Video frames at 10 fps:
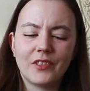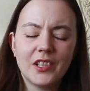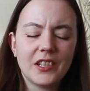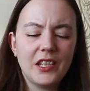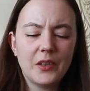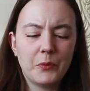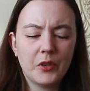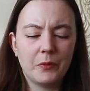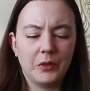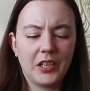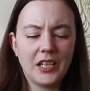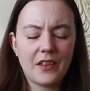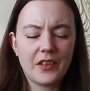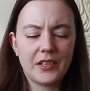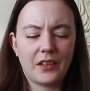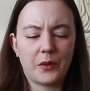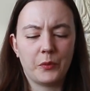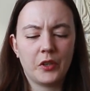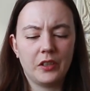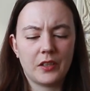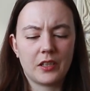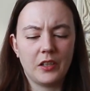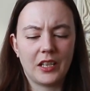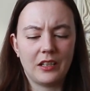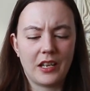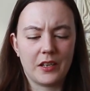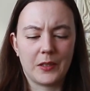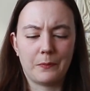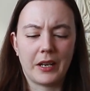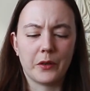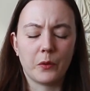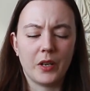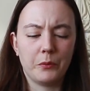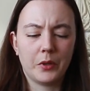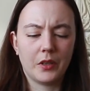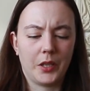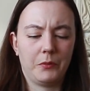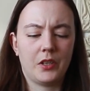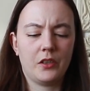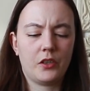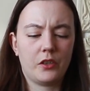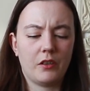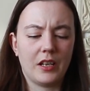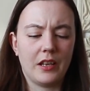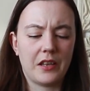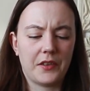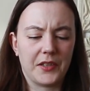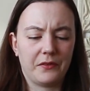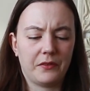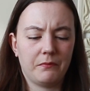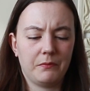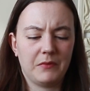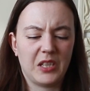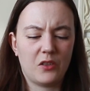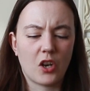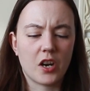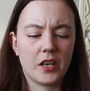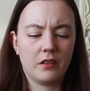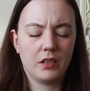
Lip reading: Honestly, the more I'm looking at this and the more it's looking like a spider web. I'm not sure I like this star.